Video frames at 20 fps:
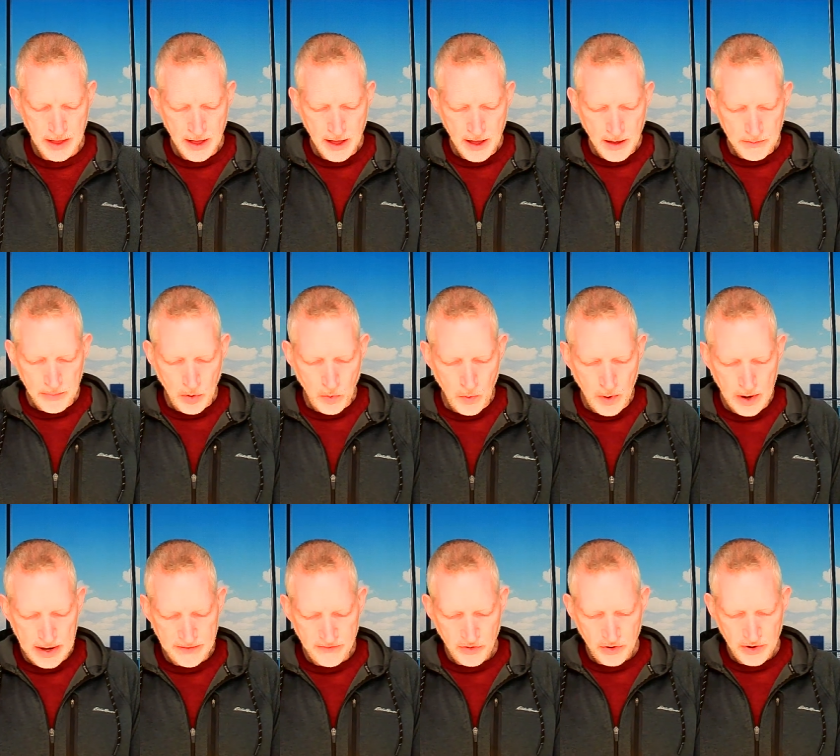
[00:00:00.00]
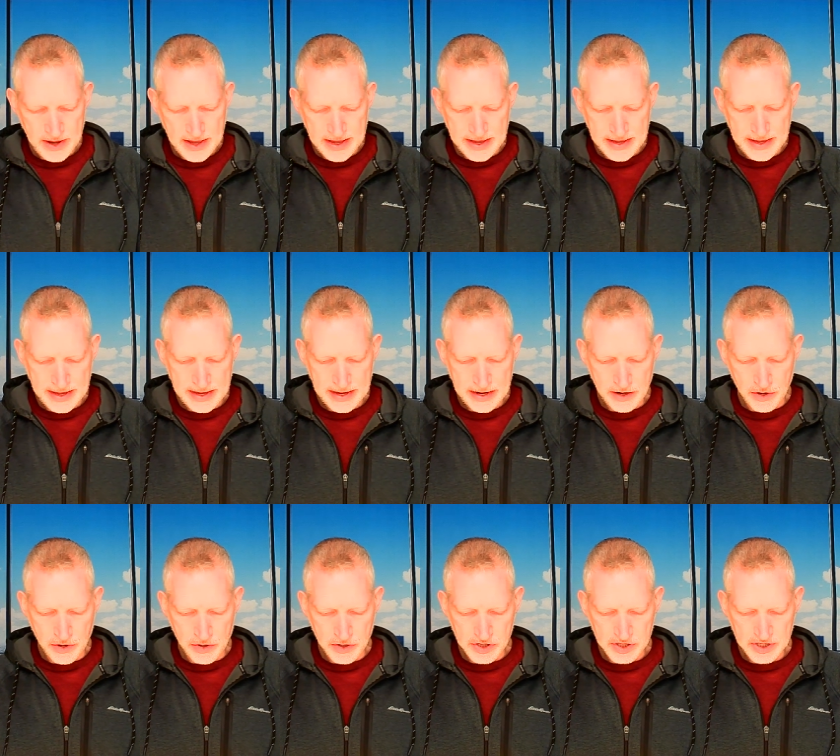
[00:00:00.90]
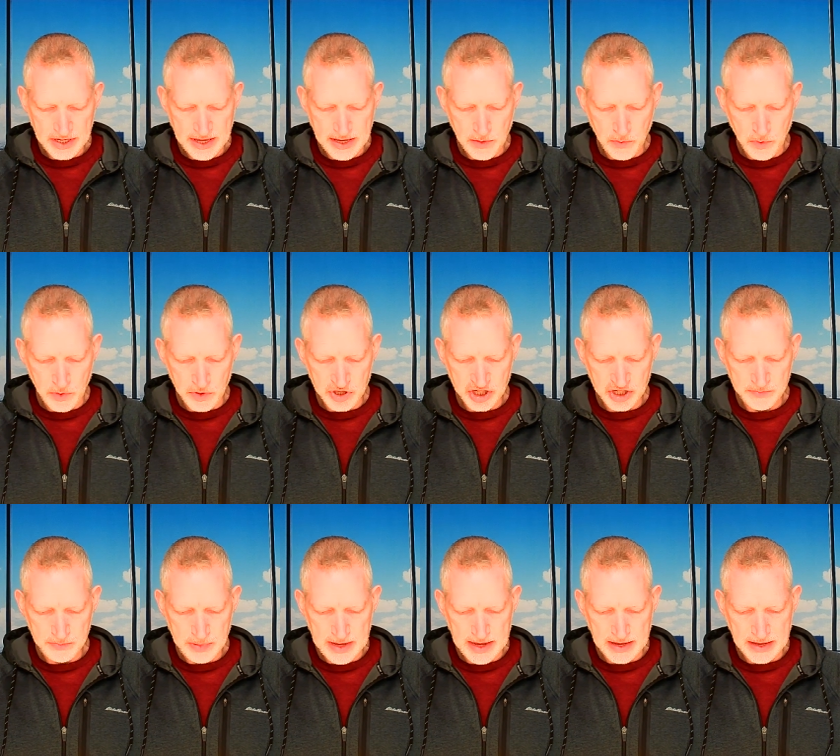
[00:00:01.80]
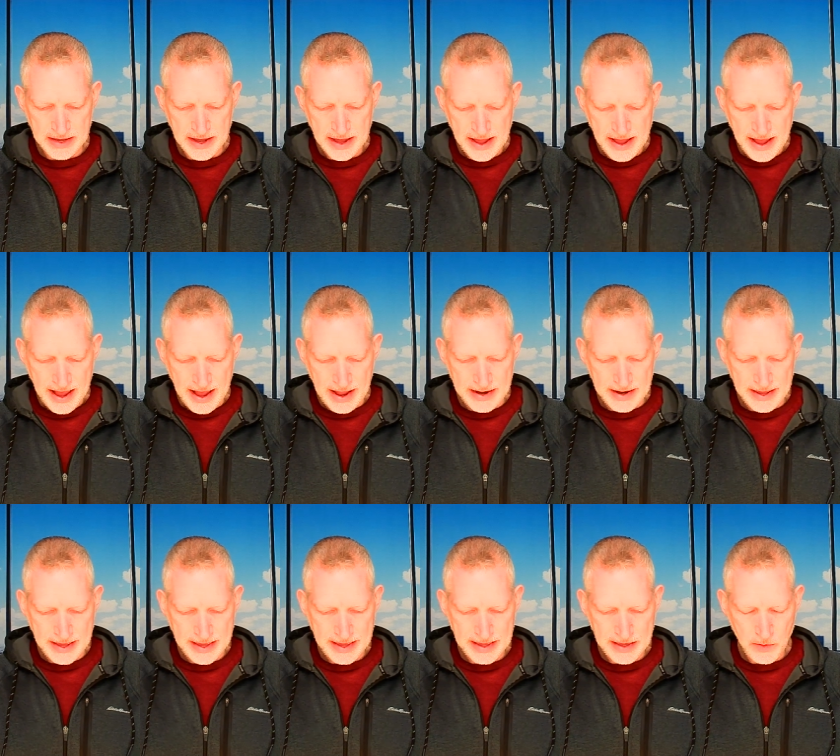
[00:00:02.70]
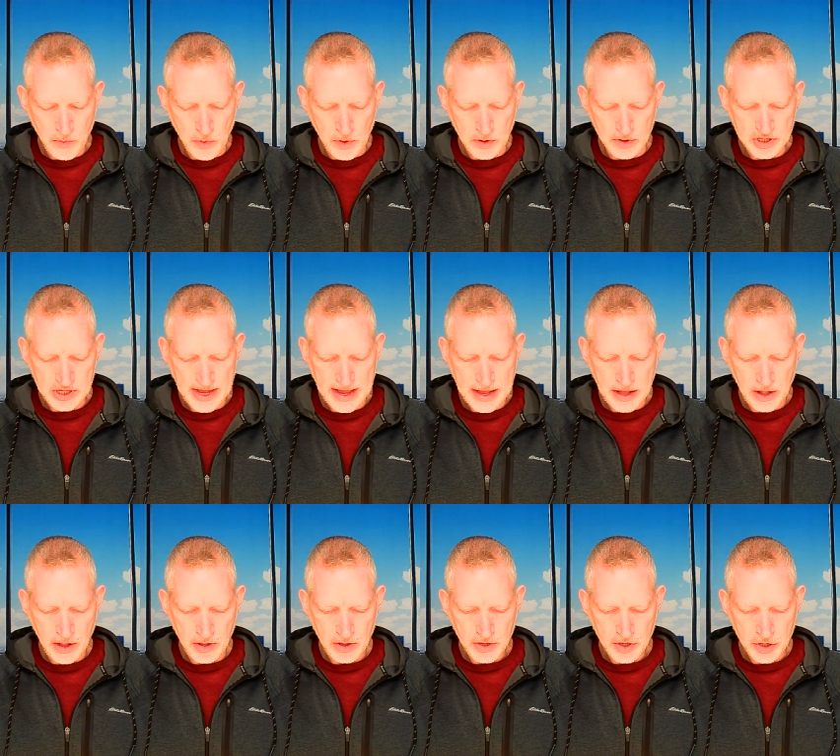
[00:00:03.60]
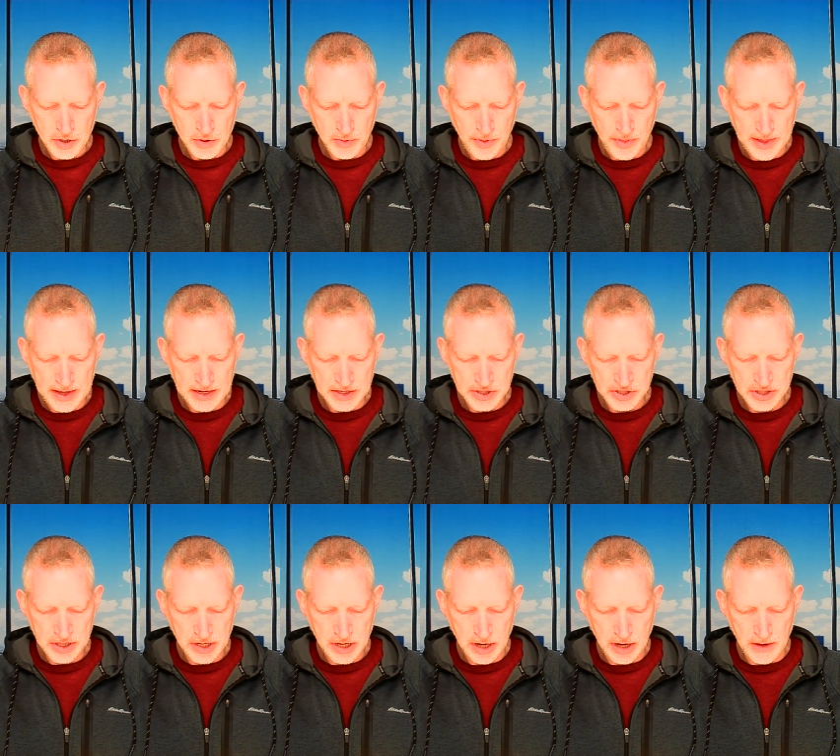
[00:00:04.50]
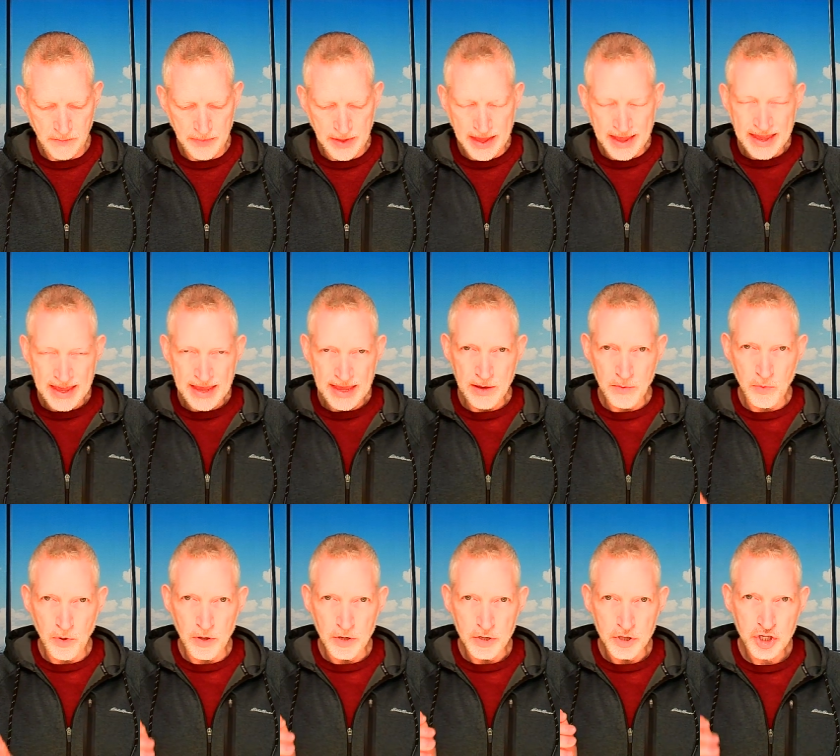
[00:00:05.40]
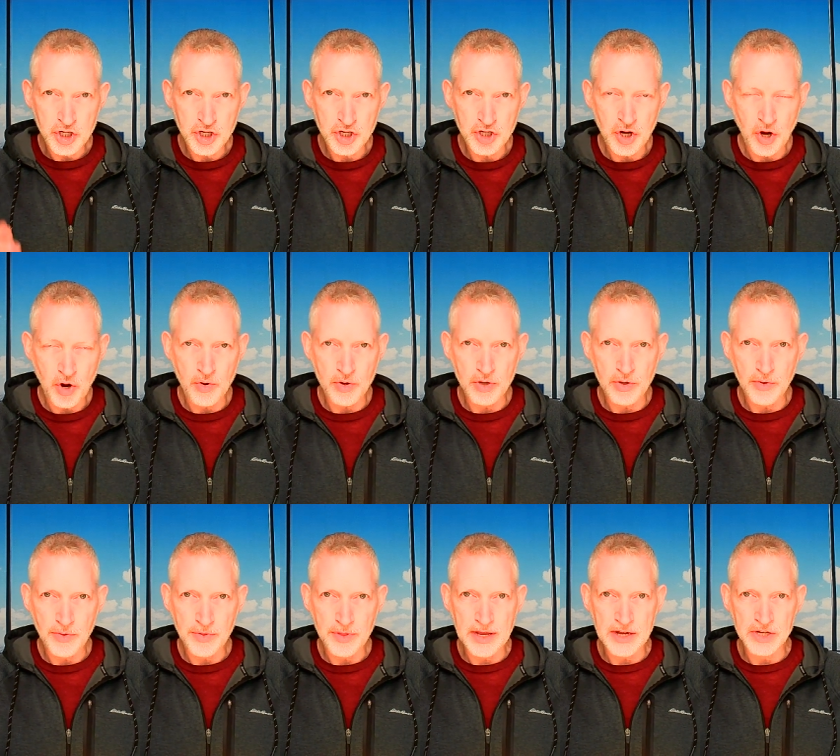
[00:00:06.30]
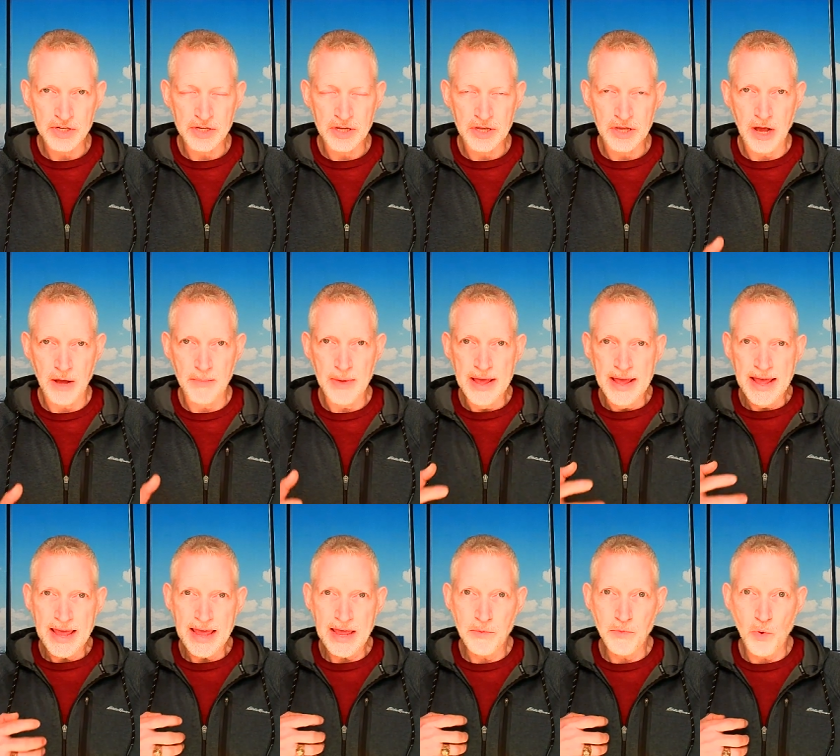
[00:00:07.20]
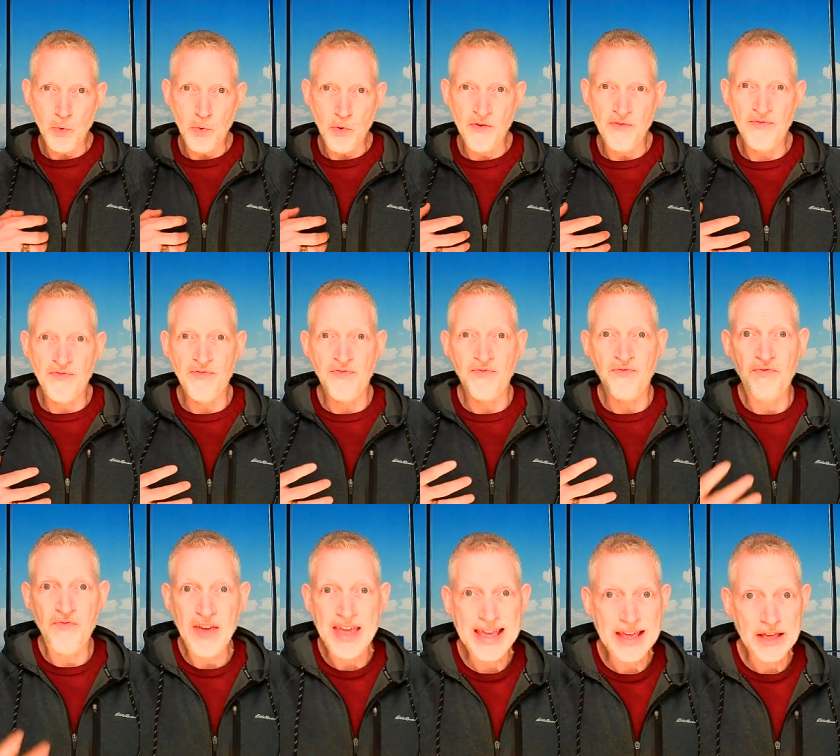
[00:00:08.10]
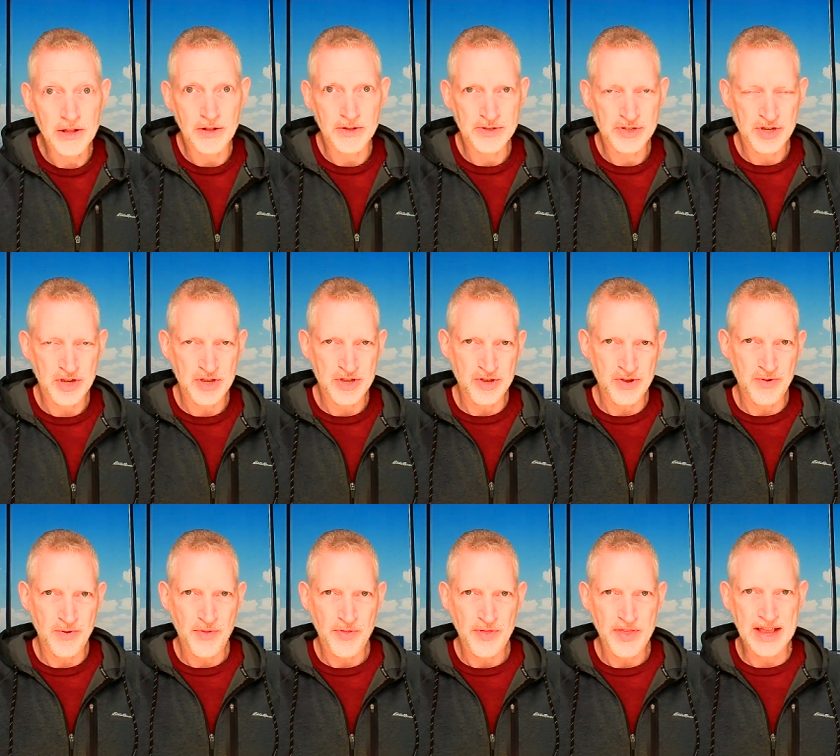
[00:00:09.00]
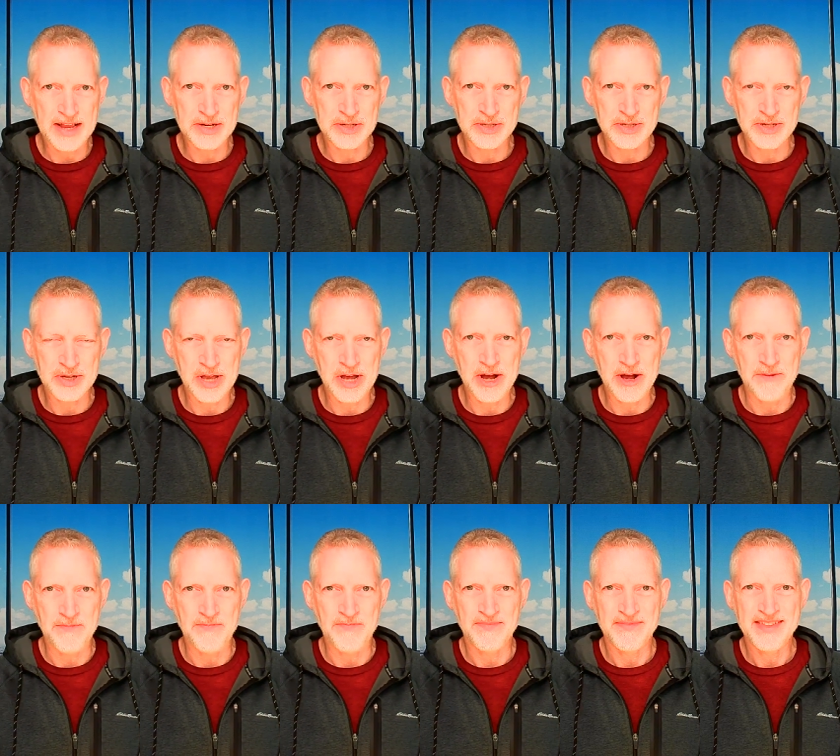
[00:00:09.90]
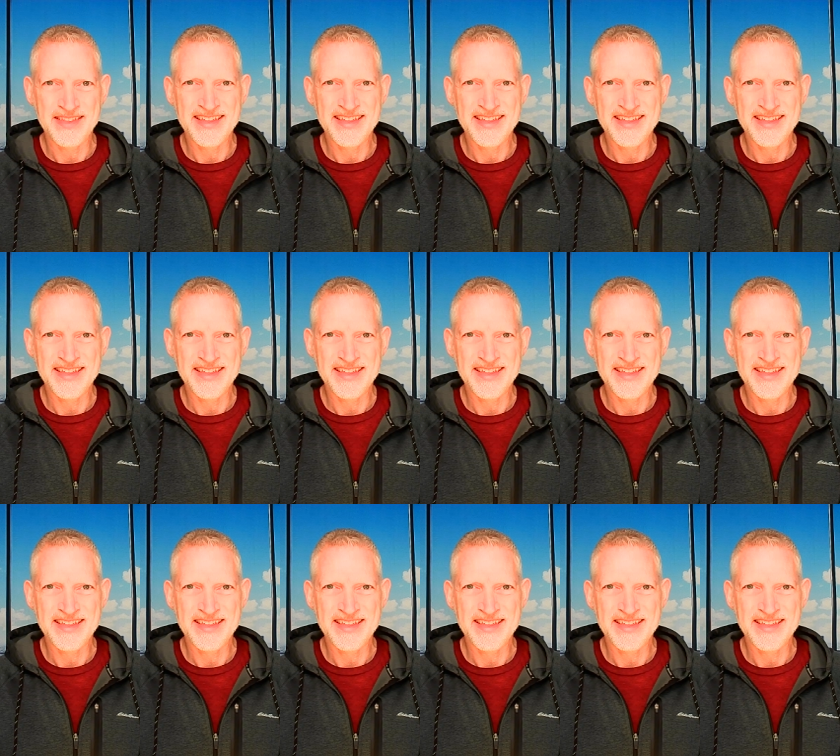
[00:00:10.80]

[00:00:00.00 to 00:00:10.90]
but whatever he hears he will speak and he will tell you things to come. He will show you things to come. He will reveal to you things to come.